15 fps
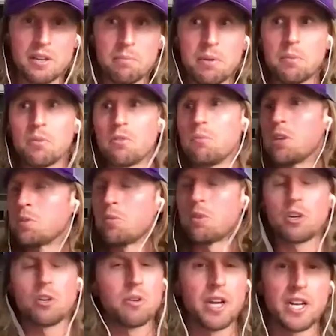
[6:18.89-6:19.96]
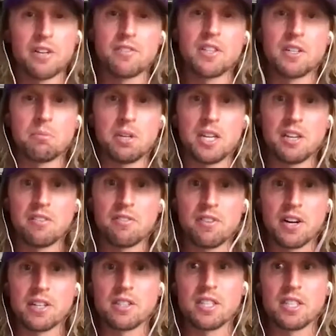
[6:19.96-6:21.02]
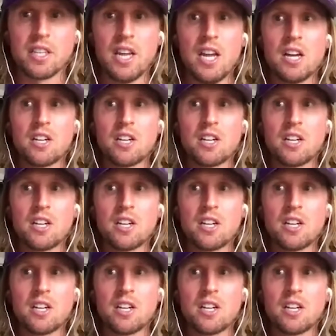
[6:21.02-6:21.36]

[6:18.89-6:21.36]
people who are much more creative than me, frankly,